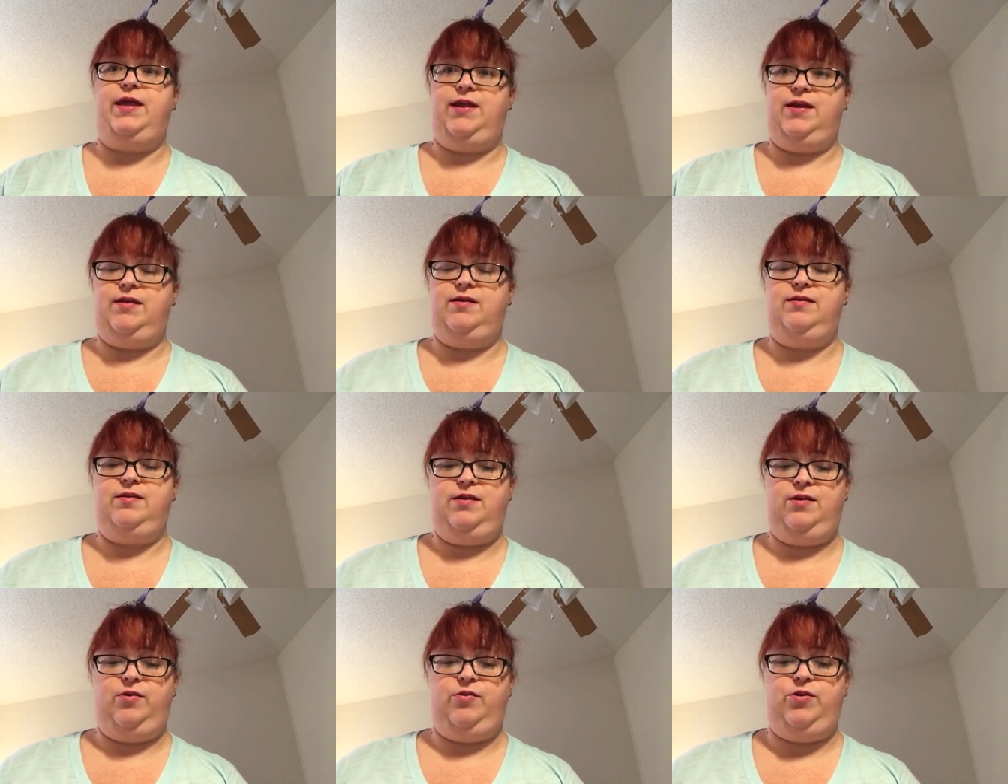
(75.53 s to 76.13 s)

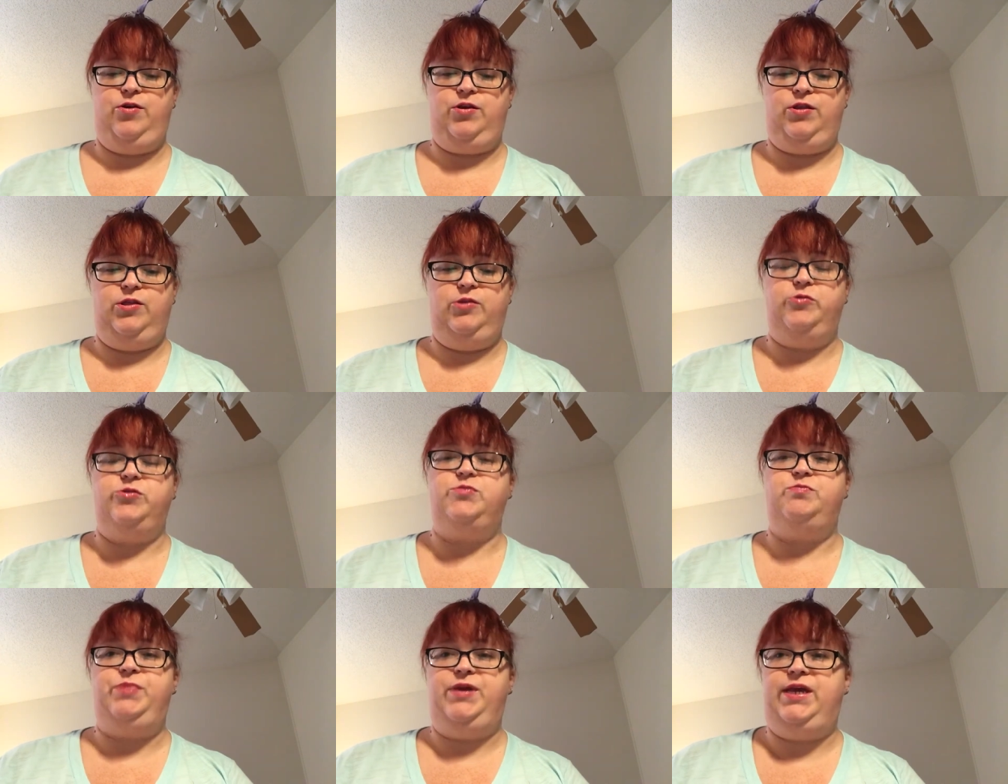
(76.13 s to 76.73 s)
And, you could
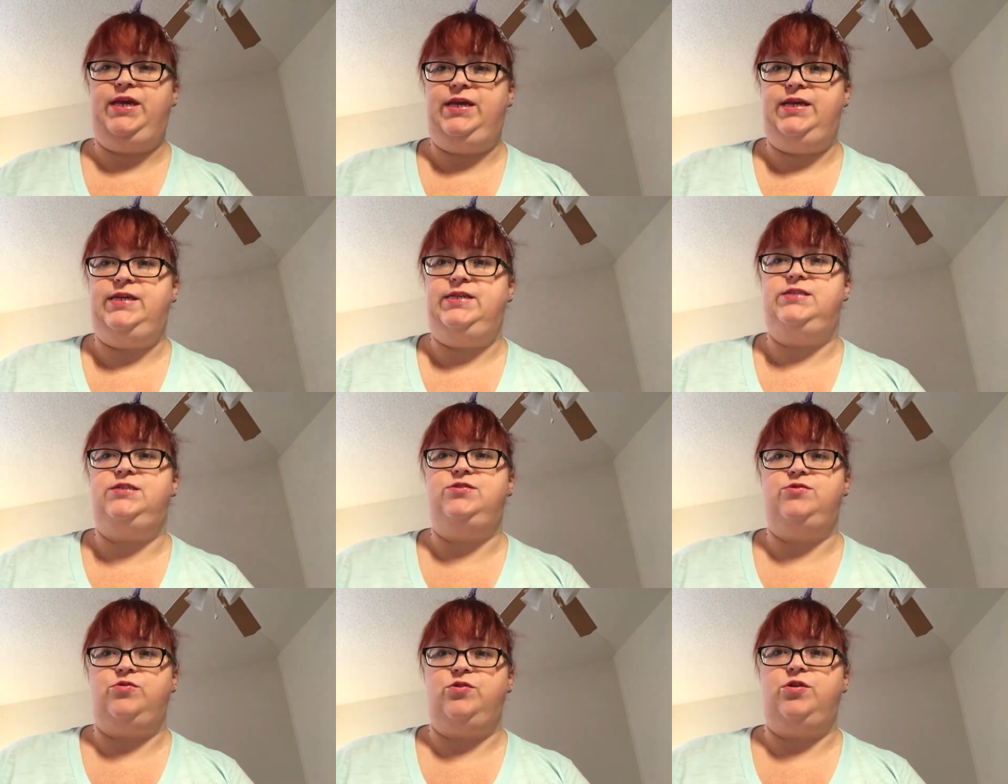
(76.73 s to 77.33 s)
lose
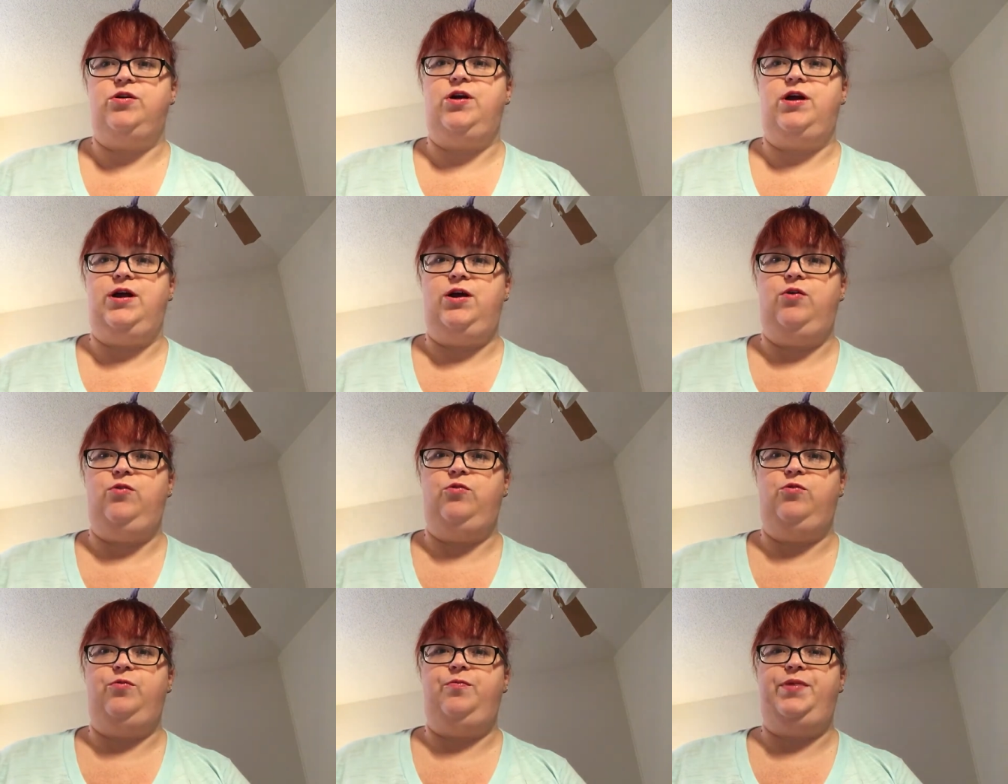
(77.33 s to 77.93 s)
beads or a
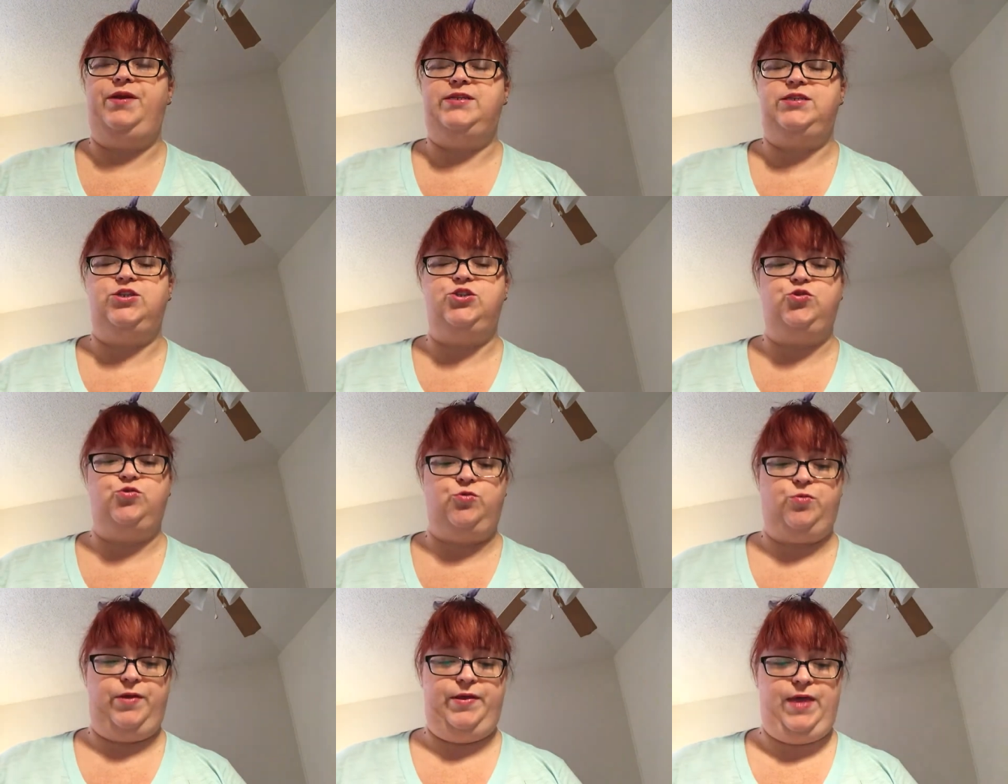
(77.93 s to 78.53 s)
whole piece of
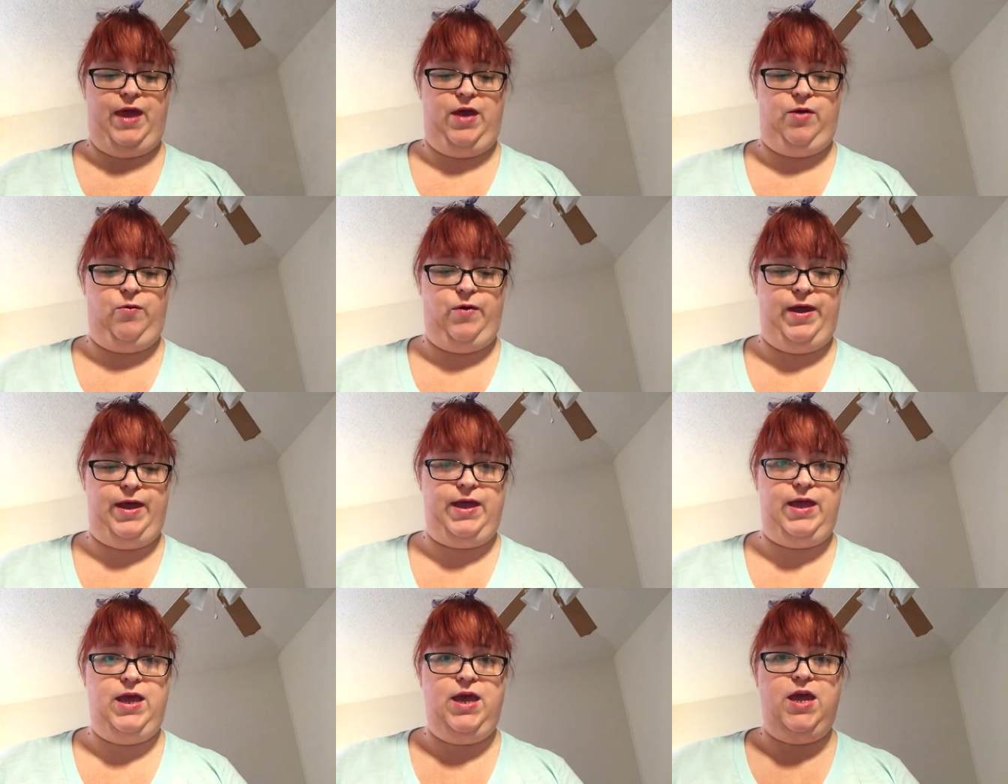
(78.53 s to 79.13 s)
jewelry that
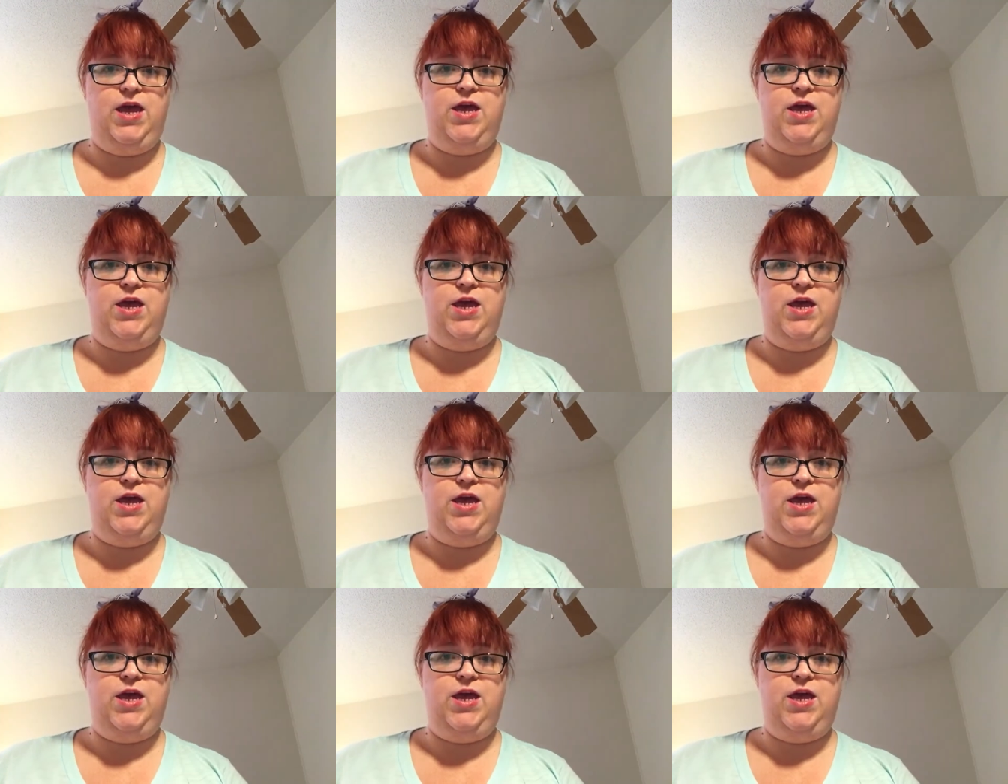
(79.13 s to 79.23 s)
way.